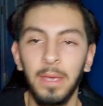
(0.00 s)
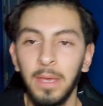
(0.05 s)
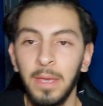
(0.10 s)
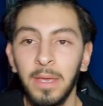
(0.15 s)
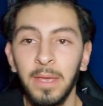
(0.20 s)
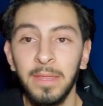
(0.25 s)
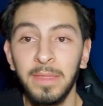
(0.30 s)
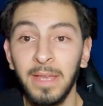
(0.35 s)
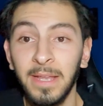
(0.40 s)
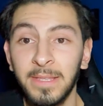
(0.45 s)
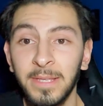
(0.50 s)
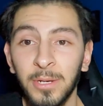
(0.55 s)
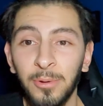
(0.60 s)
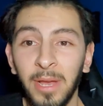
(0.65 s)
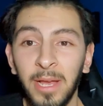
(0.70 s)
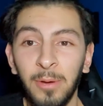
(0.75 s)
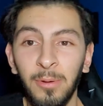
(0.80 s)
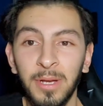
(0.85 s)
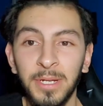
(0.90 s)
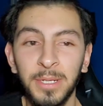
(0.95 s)
That's a
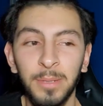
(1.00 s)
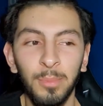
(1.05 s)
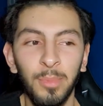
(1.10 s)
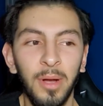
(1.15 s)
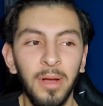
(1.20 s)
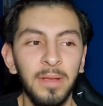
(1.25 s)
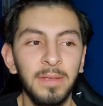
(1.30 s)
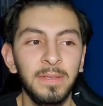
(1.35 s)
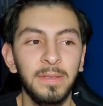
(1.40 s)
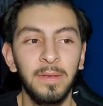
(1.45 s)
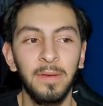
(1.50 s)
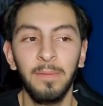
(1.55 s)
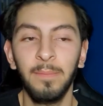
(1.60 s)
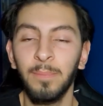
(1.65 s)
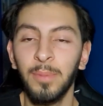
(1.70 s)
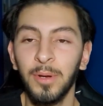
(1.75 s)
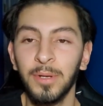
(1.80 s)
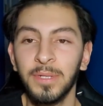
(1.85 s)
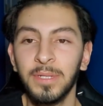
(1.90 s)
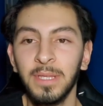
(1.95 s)
great question, boss.
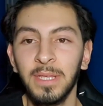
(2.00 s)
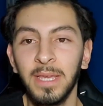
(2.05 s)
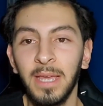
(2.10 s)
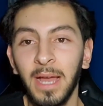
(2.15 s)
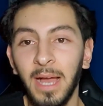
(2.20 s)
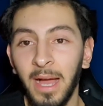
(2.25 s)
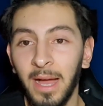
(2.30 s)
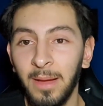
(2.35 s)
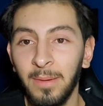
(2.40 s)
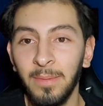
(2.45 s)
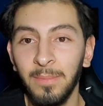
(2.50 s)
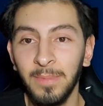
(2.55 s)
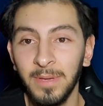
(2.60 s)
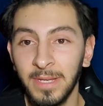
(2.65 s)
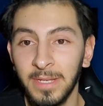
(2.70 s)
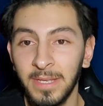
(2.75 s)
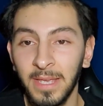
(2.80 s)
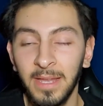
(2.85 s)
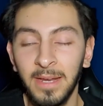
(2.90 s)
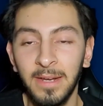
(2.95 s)
Personally, I'm
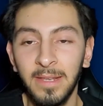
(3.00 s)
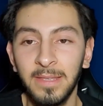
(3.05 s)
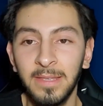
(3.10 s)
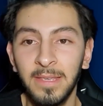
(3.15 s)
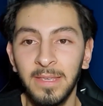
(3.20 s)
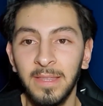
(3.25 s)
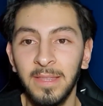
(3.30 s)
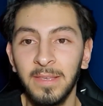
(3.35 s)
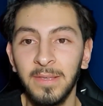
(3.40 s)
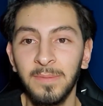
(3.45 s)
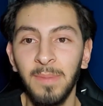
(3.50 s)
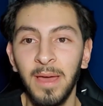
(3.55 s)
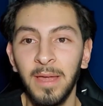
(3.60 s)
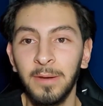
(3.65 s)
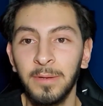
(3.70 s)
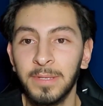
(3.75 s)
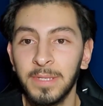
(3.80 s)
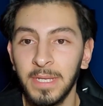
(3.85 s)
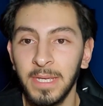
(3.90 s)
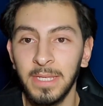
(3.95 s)
excited to see these
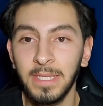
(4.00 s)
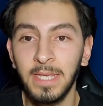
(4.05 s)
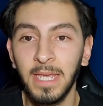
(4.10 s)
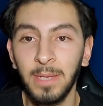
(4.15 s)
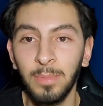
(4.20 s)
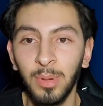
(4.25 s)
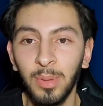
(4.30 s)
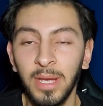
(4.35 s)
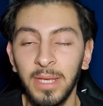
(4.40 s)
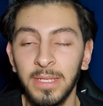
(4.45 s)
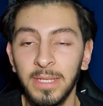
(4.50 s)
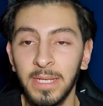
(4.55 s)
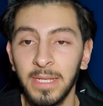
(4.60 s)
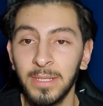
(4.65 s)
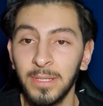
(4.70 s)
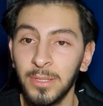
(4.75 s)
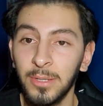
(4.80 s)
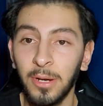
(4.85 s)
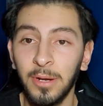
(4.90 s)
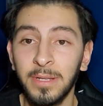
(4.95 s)
battles take place in
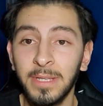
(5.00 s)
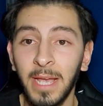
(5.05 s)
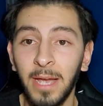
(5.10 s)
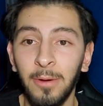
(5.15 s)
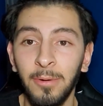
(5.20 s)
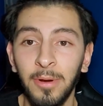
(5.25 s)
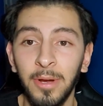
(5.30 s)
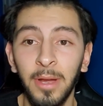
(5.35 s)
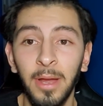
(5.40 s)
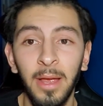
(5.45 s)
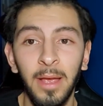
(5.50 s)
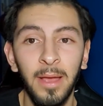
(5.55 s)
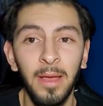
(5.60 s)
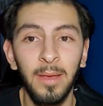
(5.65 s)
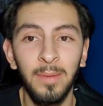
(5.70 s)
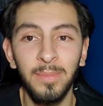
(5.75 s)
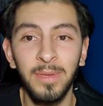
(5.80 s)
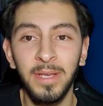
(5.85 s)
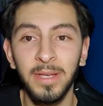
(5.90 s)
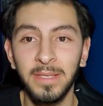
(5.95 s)
Stark Tower
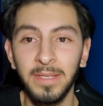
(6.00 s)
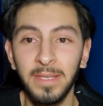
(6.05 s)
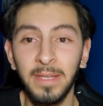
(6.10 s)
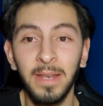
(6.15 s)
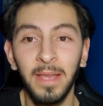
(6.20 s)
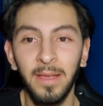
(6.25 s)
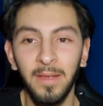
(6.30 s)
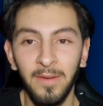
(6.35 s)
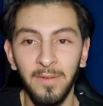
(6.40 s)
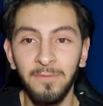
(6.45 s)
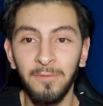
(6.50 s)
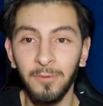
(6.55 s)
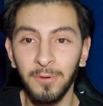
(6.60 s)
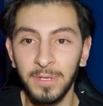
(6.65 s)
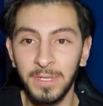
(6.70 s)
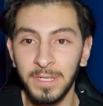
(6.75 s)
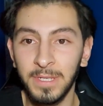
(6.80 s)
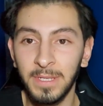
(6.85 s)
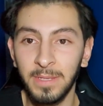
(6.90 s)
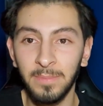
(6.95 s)
because it
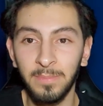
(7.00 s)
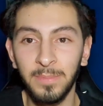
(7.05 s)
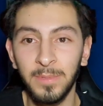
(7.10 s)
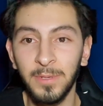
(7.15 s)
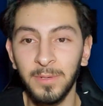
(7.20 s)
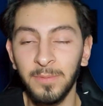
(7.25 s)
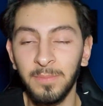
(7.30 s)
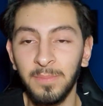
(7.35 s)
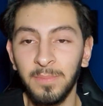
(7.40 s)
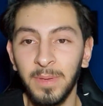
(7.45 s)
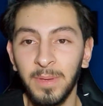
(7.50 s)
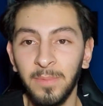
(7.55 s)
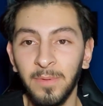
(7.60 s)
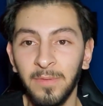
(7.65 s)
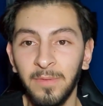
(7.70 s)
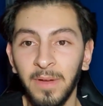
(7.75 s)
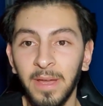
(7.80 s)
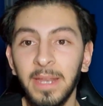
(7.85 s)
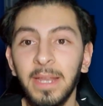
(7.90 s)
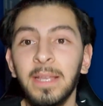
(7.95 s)
forces the 2 people
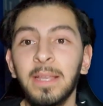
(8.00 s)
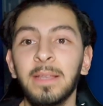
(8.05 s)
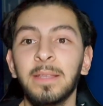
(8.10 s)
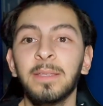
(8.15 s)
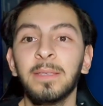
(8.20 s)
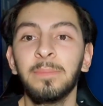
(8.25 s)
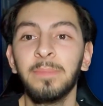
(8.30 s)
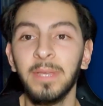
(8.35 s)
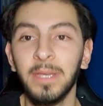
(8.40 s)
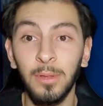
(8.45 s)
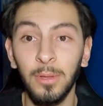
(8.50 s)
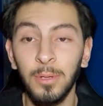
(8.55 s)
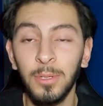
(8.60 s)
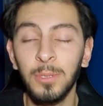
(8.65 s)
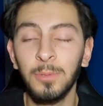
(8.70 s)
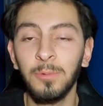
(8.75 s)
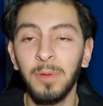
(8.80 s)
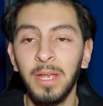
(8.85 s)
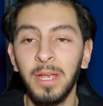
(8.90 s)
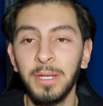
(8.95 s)
fighting to be in
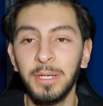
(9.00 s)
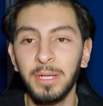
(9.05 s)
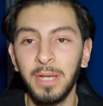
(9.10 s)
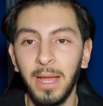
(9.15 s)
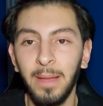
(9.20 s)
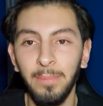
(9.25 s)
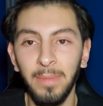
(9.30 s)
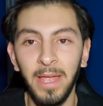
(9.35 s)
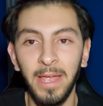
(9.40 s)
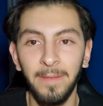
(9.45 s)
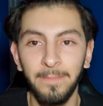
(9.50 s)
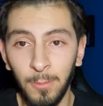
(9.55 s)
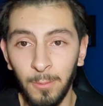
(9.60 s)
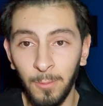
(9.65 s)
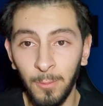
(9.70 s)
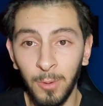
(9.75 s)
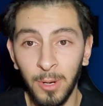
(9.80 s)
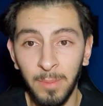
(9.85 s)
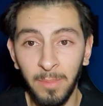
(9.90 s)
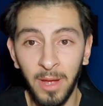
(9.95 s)
close range combat.
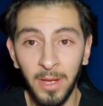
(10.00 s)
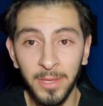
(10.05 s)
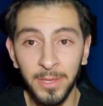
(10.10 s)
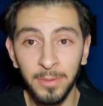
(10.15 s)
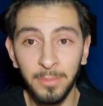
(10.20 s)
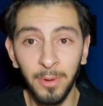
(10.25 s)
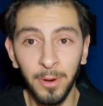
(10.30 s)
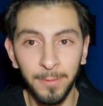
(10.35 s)
What about you, bro?